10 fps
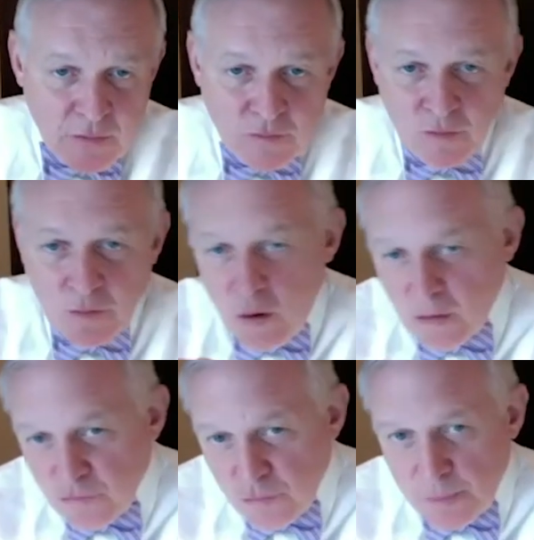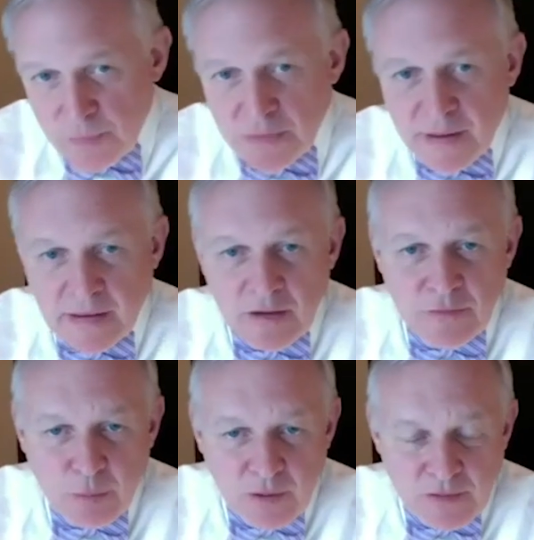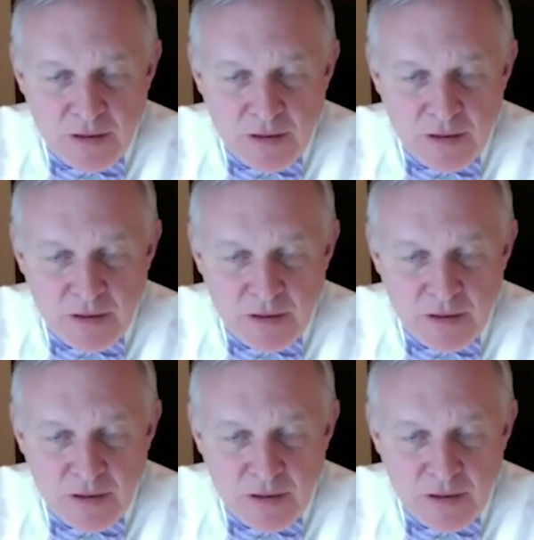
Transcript: so-called triple-negative breast